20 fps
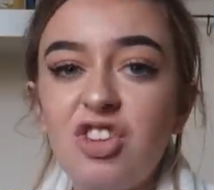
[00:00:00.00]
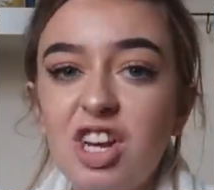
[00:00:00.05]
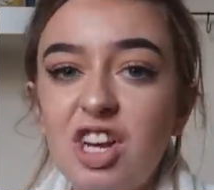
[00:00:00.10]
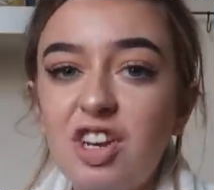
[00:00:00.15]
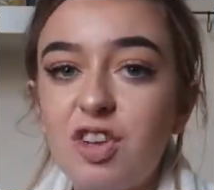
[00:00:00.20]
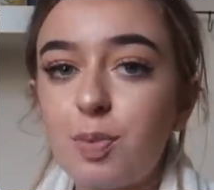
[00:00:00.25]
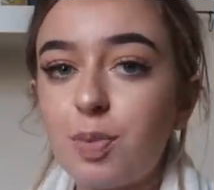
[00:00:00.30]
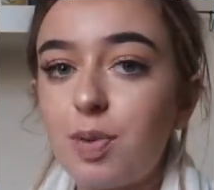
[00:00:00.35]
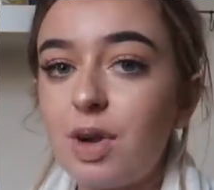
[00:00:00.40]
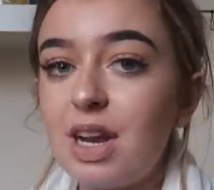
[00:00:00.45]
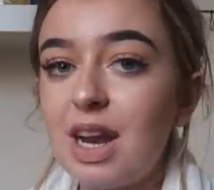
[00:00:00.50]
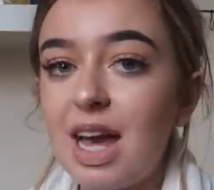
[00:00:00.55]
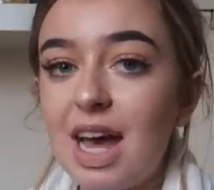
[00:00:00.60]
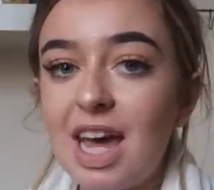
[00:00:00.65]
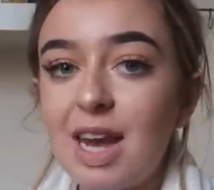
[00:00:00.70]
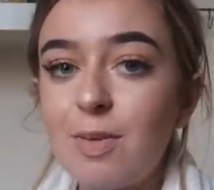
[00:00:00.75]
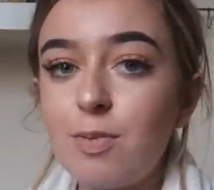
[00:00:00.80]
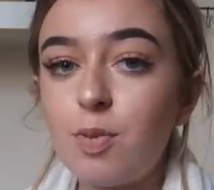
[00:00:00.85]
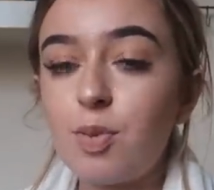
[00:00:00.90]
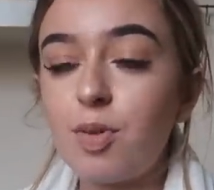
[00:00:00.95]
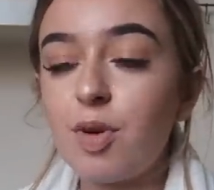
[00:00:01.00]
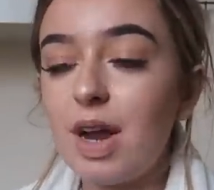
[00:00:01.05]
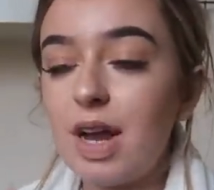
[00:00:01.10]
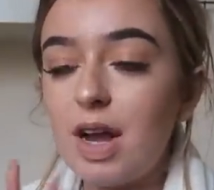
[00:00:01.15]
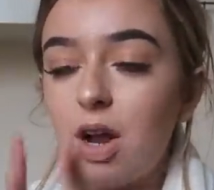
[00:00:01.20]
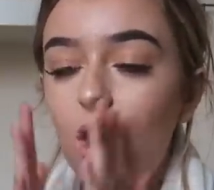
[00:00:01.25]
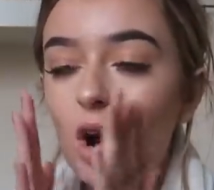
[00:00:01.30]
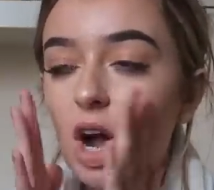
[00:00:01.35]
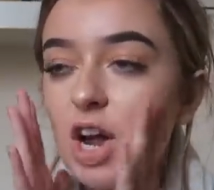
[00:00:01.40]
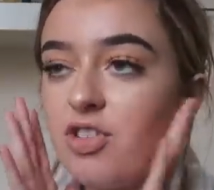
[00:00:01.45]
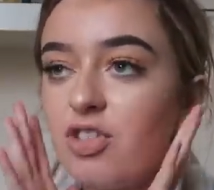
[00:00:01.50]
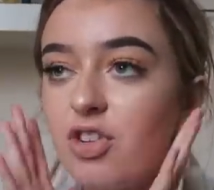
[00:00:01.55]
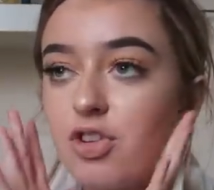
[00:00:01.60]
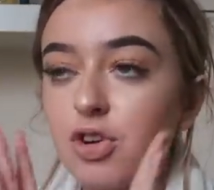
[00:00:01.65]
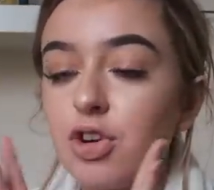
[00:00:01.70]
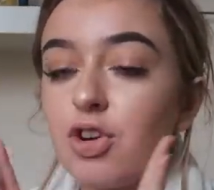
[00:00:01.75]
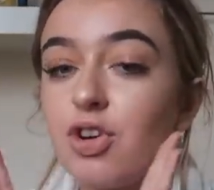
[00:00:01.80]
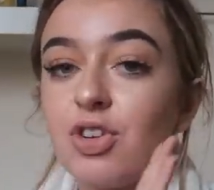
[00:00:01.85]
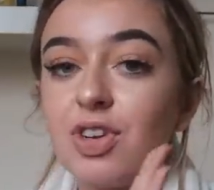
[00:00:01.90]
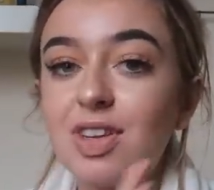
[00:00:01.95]
cheetah print, animal print, I
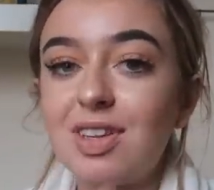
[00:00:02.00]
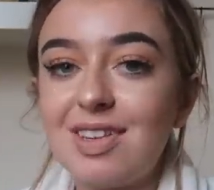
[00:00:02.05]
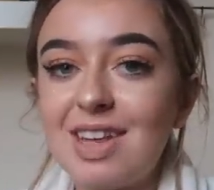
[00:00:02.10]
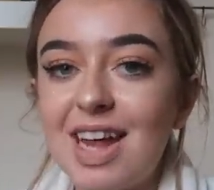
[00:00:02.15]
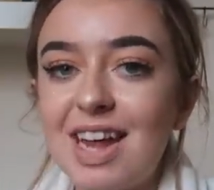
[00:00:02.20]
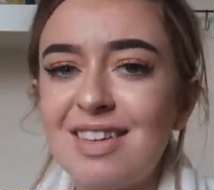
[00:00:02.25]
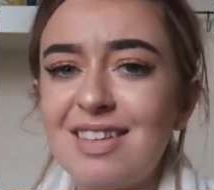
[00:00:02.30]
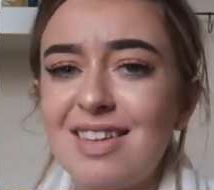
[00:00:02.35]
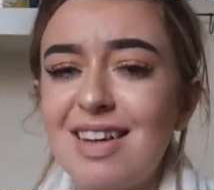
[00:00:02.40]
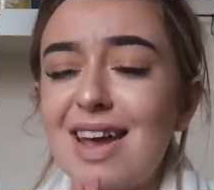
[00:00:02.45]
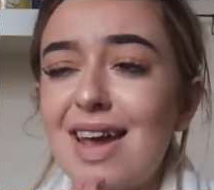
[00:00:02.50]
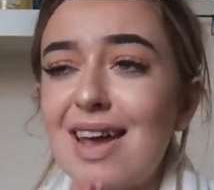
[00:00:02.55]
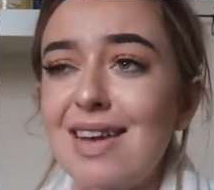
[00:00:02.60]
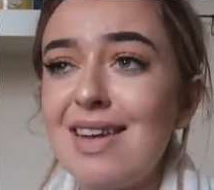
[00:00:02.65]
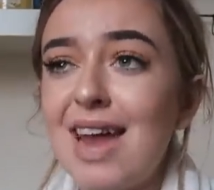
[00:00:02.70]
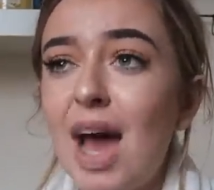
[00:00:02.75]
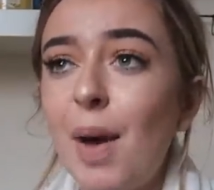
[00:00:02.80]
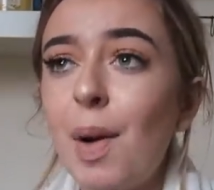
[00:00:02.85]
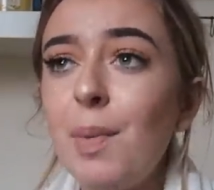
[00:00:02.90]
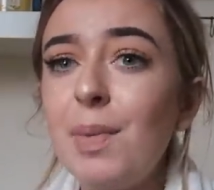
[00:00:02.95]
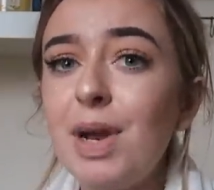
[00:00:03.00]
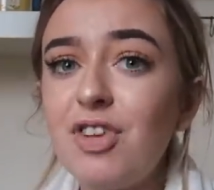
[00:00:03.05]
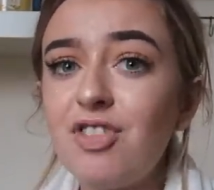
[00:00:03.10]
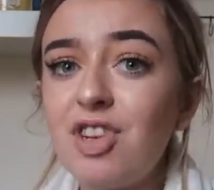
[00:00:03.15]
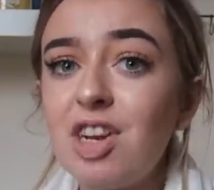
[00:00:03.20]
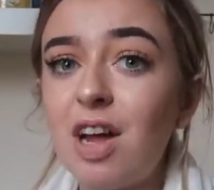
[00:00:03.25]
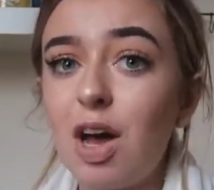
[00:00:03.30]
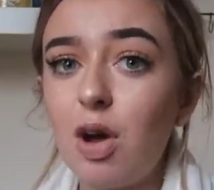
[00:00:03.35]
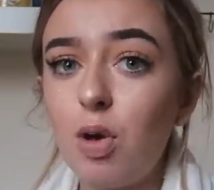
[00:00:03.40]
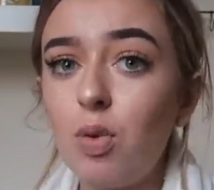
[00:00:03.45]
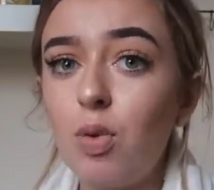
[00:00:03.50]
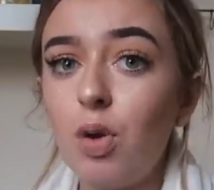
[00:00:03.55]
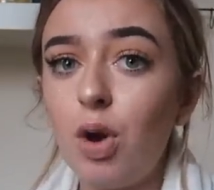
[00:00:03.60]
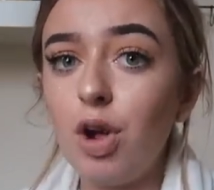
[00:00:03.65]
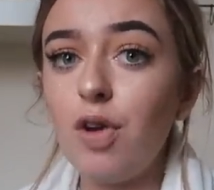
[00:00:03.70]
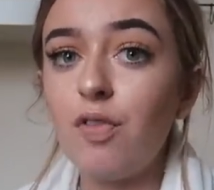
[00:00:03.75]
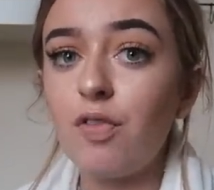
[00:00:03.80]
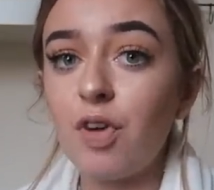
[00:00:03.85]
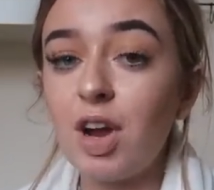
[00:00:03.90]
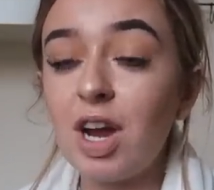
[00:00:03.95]
just couldn't stand it. And now I'm literally like all
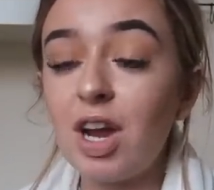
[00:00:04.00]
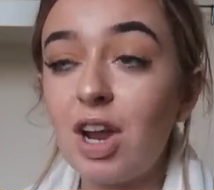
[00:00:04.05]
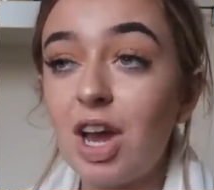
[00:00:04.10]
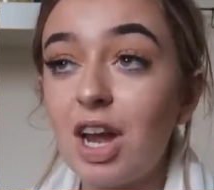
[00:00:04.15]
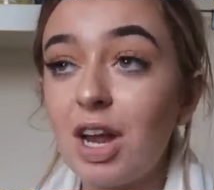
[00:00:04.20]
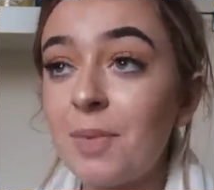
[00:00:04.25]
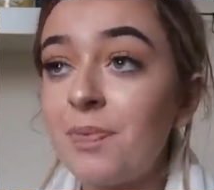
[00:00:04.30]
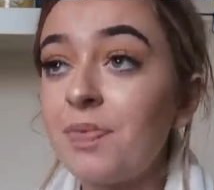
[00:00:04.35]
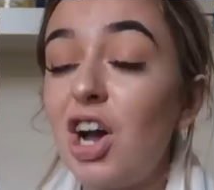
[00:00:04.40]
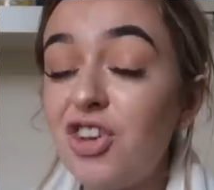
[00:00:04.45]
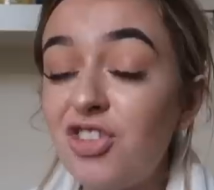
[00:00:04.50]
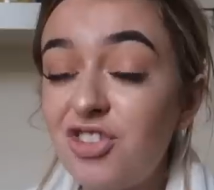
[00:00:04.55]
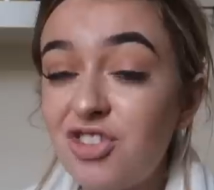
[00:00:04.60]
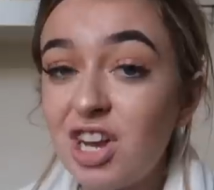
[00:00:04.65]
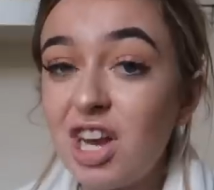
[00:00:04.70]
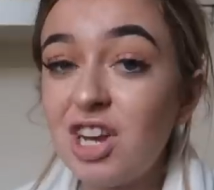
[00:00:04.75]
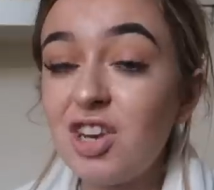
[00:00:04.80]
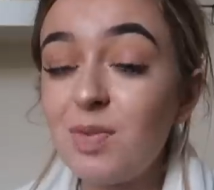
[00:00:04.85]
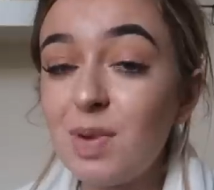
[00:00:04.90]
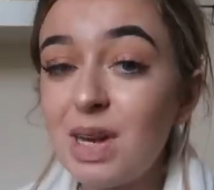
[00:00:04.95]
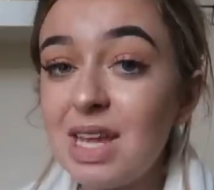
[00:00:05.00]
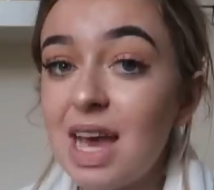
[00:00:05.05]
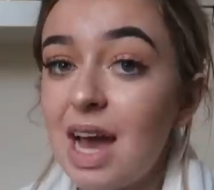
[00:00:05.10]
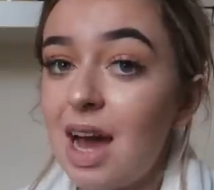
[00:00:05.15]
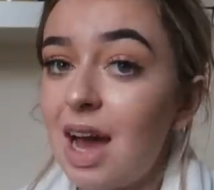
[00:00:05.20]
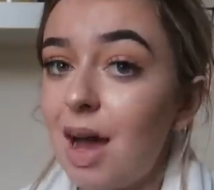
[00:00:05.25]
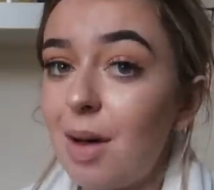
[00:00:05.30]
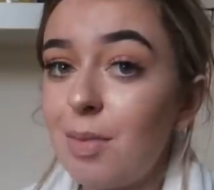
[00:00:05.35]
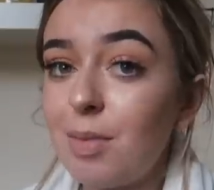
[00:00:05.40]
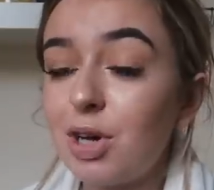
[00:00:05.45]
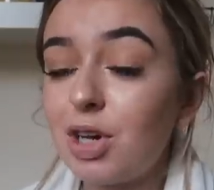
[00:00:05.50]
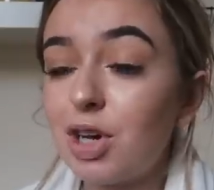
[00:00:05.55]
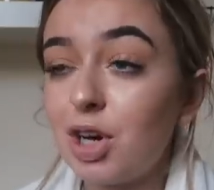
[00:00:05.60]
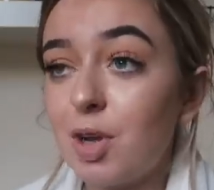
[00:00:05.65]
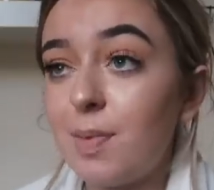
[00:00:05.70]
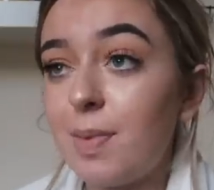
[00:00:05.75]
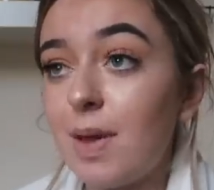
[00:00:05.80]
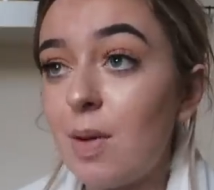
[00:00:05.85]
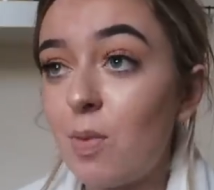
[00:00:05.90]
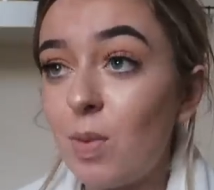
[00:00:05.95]
over it. Like, I genuinely am
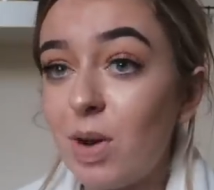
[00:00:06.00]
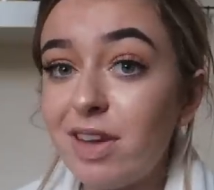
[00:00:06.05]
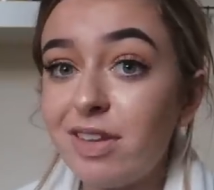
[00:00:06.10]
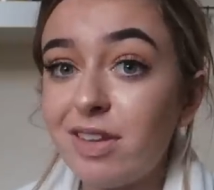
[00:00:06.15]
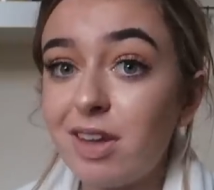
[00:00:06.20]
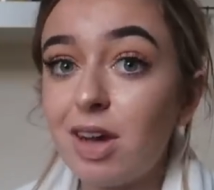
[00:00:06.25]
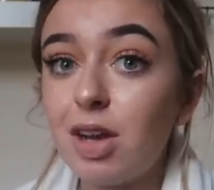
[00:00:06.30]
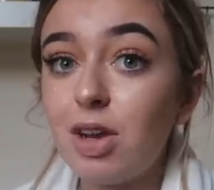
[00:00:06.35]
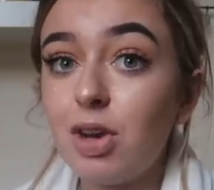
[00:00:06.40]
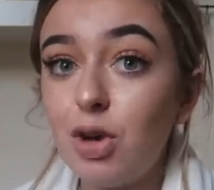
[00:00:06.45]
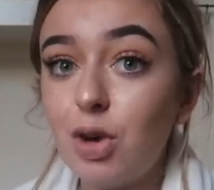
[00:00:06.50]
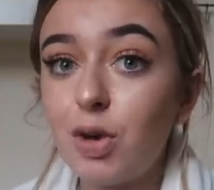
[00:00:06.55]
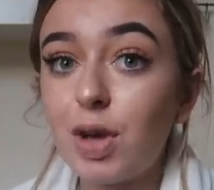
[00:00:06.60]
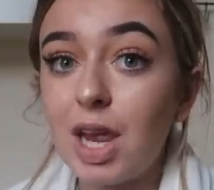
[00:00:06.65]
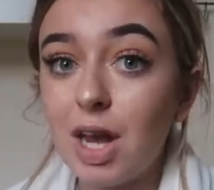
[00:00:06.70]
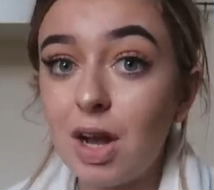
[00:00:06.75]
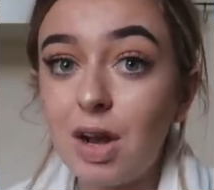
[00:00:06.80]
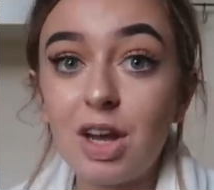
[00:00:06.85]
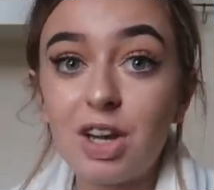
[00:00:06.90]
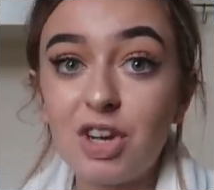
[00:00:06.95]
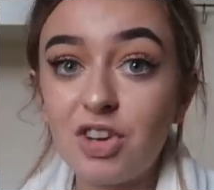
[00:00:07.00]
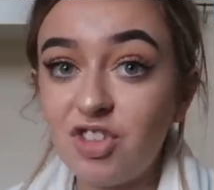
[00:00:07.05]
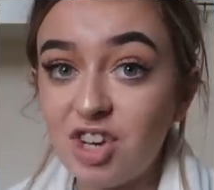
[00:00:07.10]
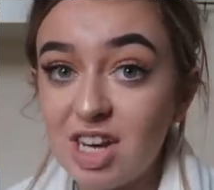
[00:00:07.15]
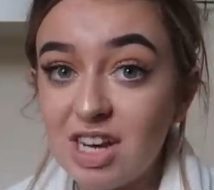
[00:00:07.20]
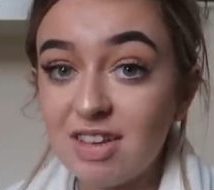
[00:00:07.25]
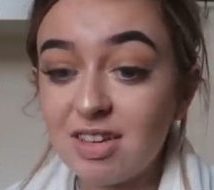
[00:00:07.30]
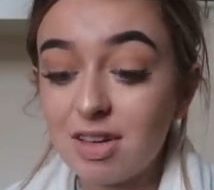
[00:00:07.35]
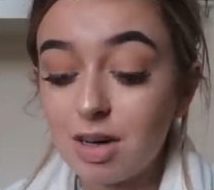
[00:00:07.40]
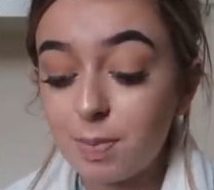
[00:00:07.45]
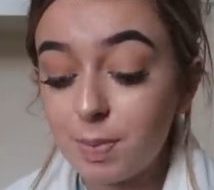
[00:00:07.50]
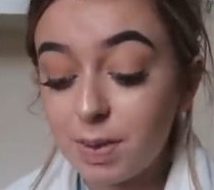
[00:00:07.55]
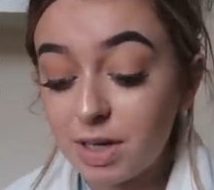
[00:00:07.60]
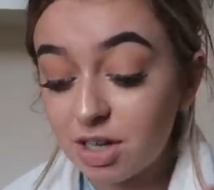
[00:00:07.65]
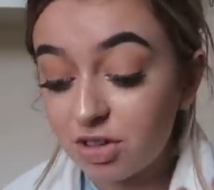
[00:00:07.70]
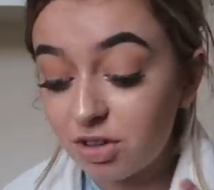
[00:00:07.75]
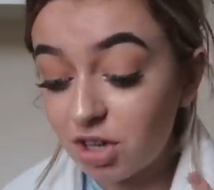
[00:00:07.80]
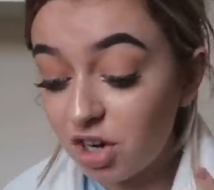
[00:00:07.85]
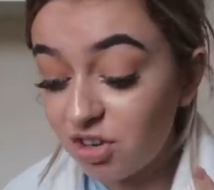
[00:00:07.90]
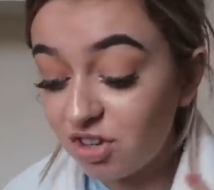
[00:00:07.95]
going to be in winter looking like a cheetah
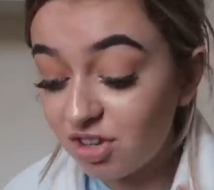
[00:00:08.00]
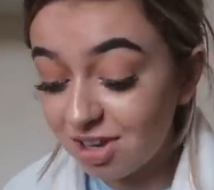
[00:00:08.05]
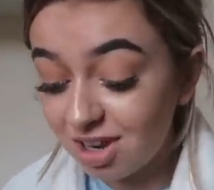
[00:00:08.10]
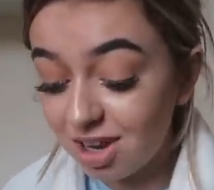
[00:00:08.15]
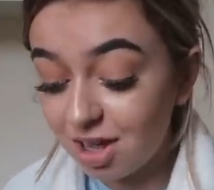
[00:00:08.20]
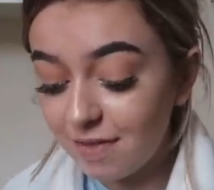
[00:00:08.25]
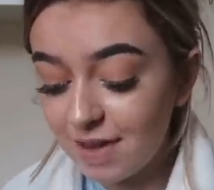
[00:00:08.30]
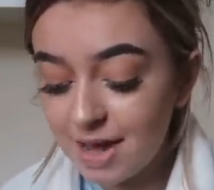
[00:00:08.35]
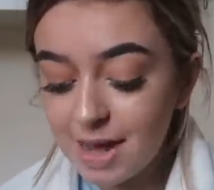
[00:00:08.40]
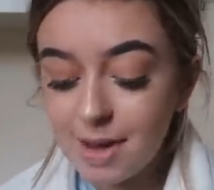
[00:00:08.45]
because I just love